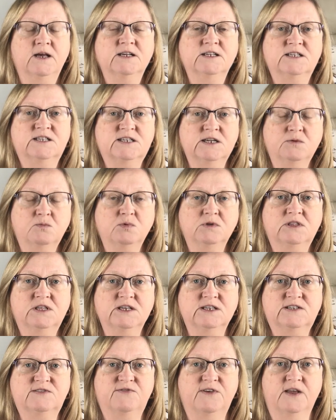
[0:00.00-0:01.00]
Sit with
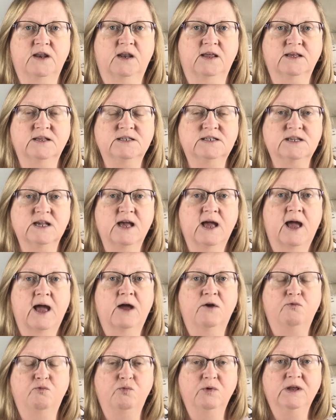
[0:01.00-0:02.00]
these feelings
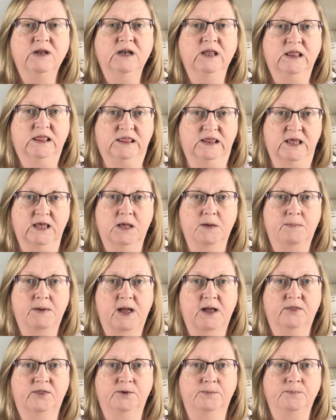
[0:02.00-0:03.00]
and really think
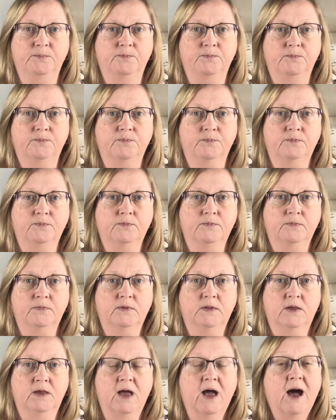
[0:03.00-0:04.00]
about them.
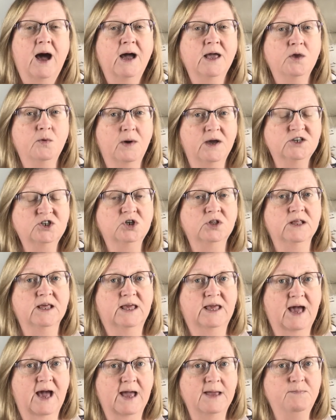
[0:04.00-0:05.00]
Are you actually
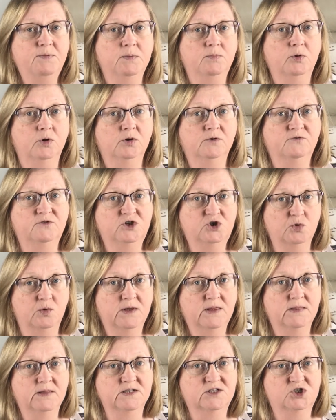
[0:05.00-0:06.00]
capable of
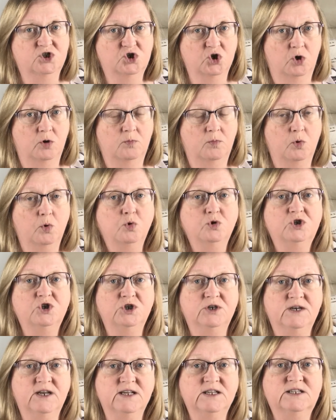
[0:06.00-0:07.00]
doing this job or do
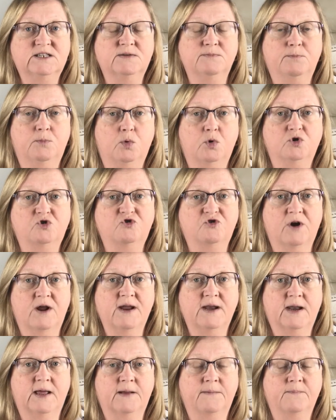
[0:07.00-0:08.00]
you need some more
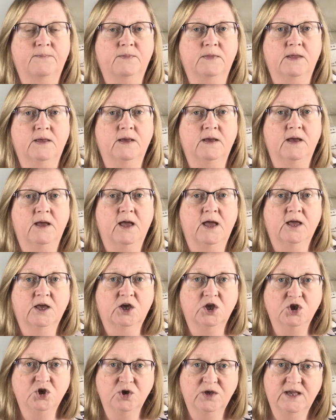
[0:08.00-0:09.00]
training?
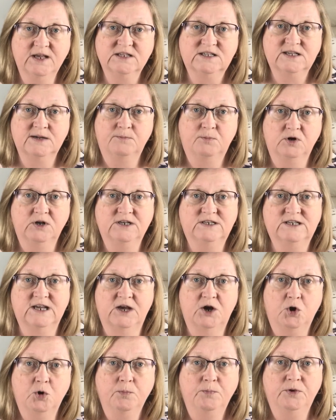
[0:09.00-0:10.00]
Can you get somebody to
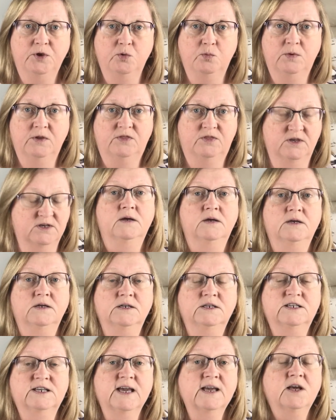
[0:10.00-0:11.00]
help you with this?
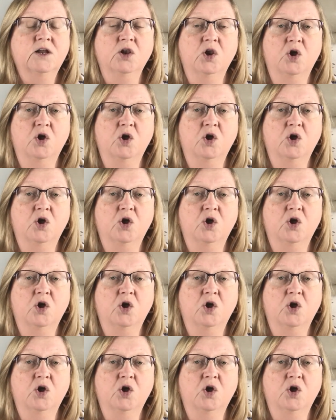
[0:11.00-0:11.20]
Take a